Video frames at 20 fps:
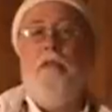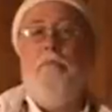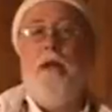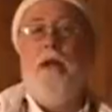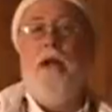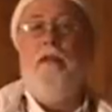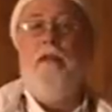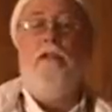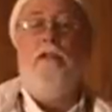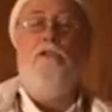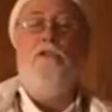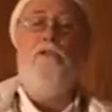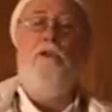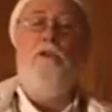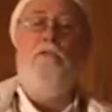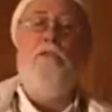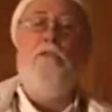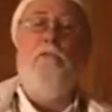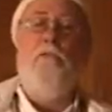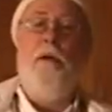palace
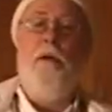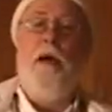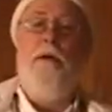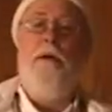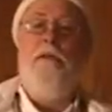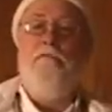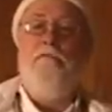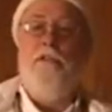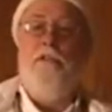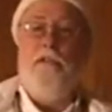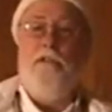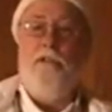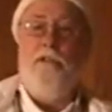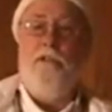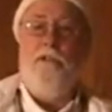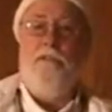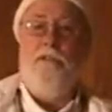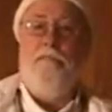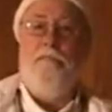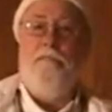of the
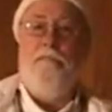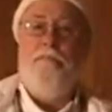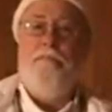Pandavas,